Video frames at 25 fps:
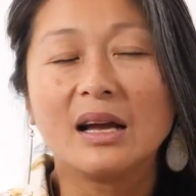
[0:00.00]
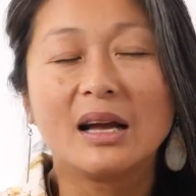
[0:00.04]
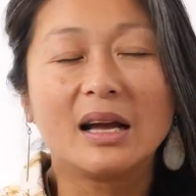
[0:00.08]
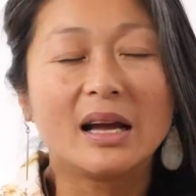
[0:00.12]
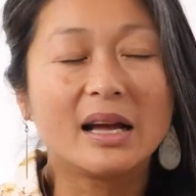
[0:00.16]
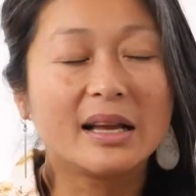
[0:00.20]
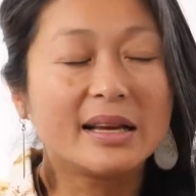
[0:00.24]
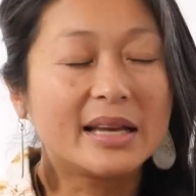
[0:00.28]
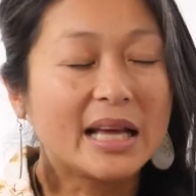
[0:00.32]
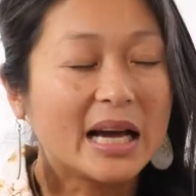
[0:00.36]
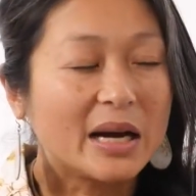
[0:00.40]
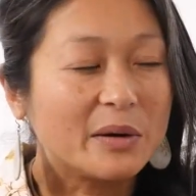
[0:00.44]

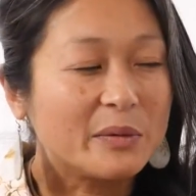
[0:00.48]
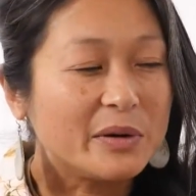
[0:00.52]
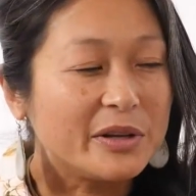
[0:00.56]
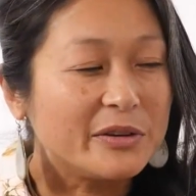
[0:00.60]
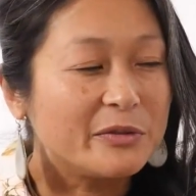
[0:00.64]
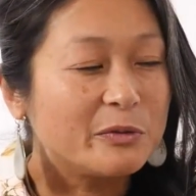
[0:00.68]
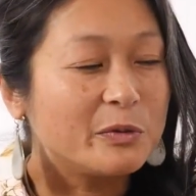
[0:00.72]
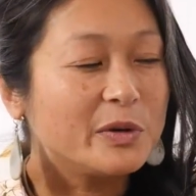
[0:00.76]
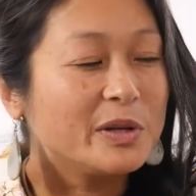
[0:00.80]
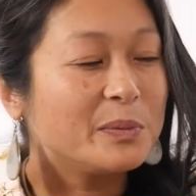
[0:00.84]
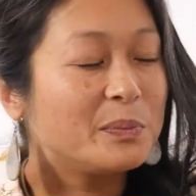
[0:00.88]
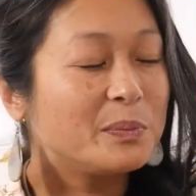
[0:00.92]
And now
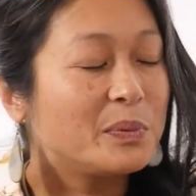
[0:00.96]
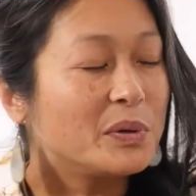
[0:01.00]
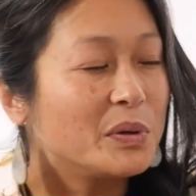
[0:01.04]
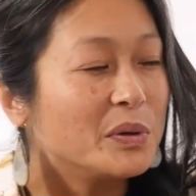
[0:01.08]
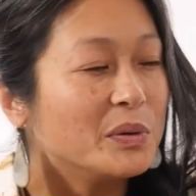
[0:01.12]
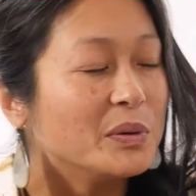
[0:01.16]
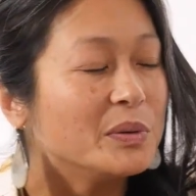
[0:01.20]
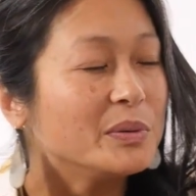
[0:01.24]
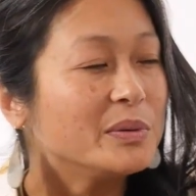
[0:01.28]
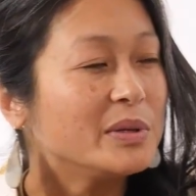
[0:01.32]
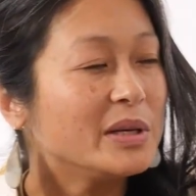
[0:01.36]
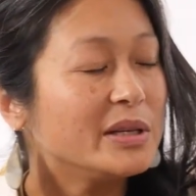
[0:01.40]
if we
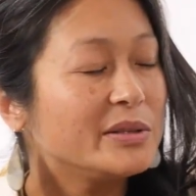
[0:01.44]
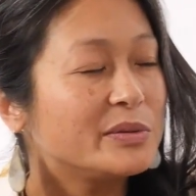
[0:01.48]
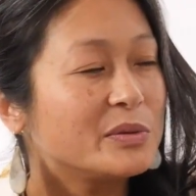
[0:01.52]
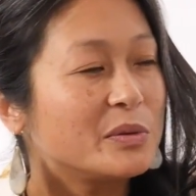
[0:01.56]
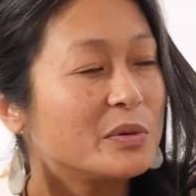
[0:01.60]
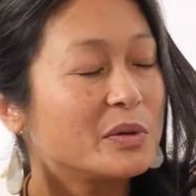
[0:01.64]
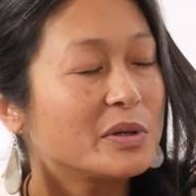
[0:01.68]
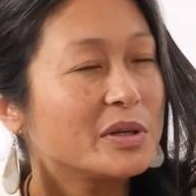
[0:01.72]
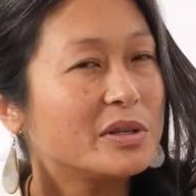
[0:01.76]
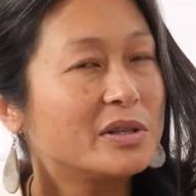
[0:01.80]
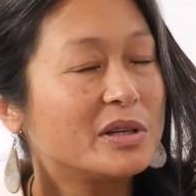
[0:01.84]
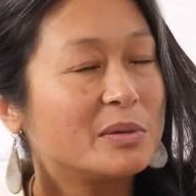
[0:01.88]
pull these
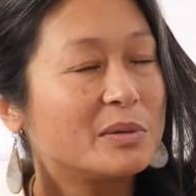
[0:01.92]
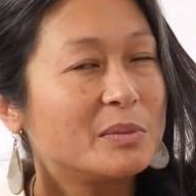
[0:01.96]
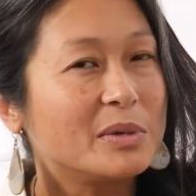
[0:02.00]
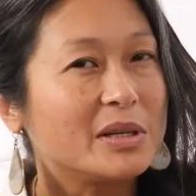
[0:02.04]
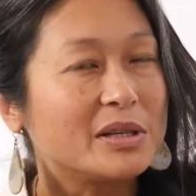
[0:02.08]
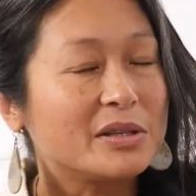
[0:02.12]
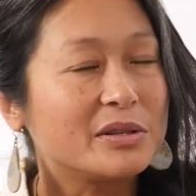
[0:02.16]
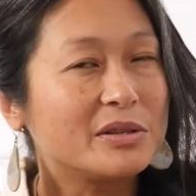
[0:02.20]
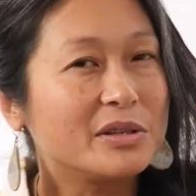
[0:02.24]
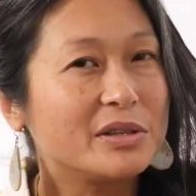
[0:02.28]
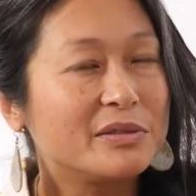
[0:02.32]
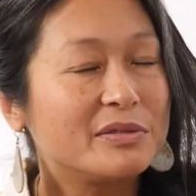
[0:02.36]

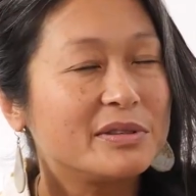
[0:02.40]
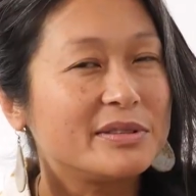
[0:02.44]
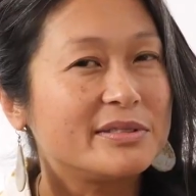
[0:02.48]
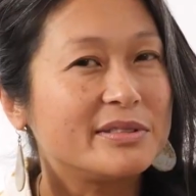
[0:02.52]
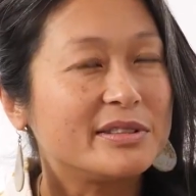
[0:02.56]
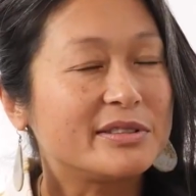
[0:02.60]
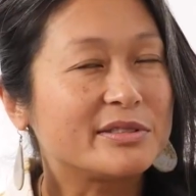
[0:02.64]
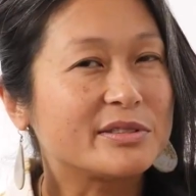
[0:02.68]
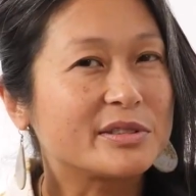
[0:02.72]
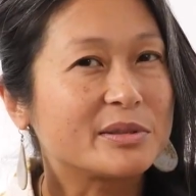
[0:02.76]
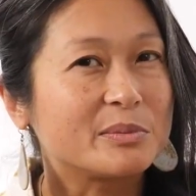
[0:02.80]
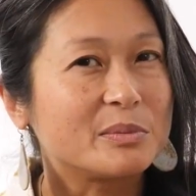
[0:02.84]
autonomic nervous
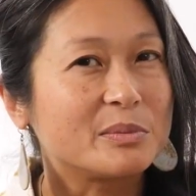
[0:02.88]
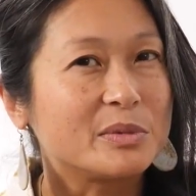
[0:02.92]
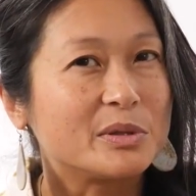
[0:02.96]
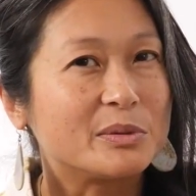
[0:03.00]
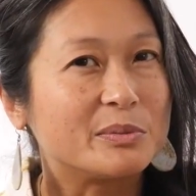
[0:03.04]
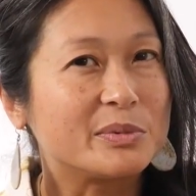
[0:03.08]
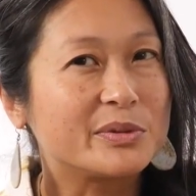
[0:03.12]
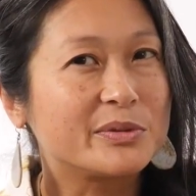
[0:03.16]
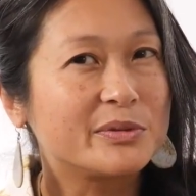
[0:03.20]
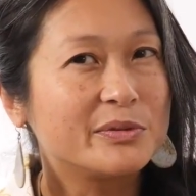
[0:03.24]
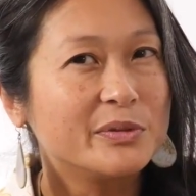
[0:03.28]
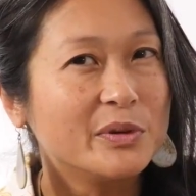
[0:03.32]
system
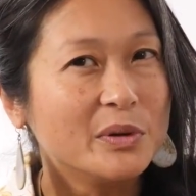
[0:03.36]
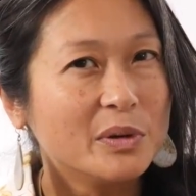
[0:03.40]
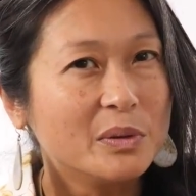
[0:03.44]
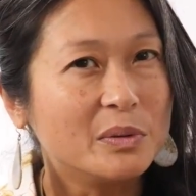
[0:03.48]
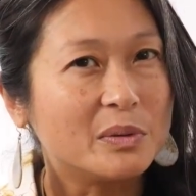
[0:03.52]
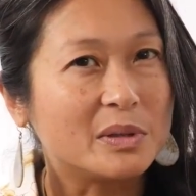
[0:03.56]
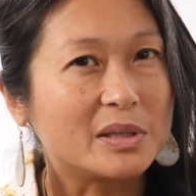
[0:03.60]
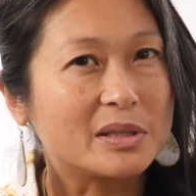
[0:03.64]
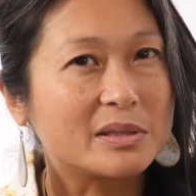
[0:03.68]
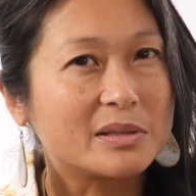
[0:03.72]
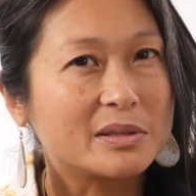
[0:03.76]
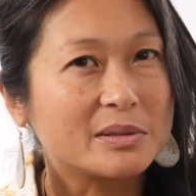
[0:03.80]
loops
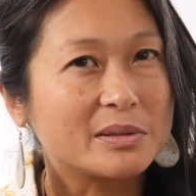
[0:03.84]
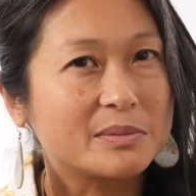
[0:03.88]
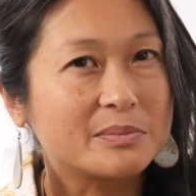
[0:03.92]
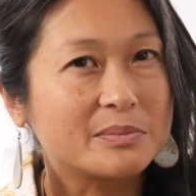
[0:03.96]
forward,